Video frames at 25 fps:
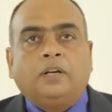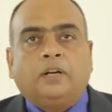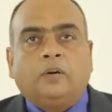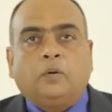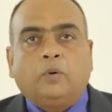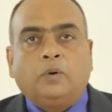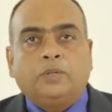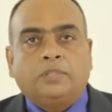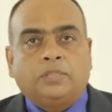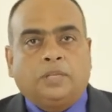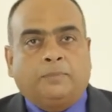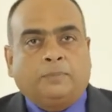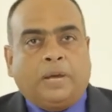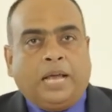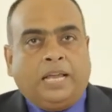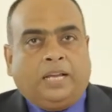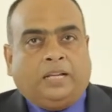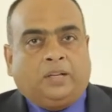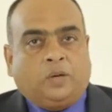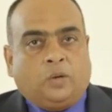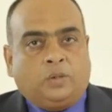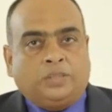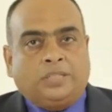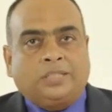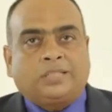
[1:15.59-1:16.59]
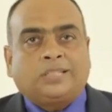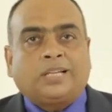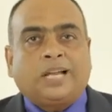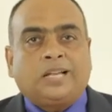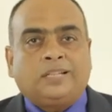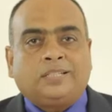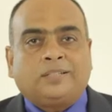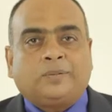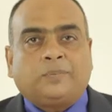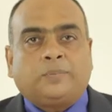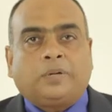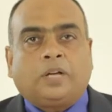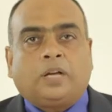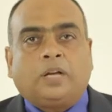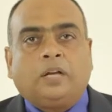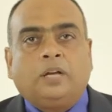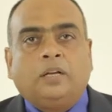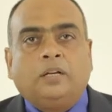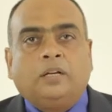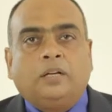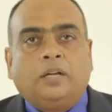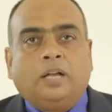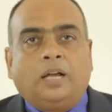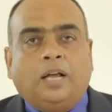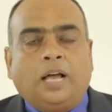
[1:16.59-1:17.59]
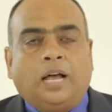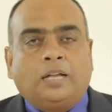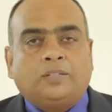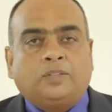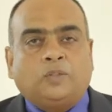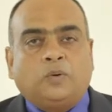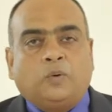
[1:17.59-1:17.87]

who is my closest customer, as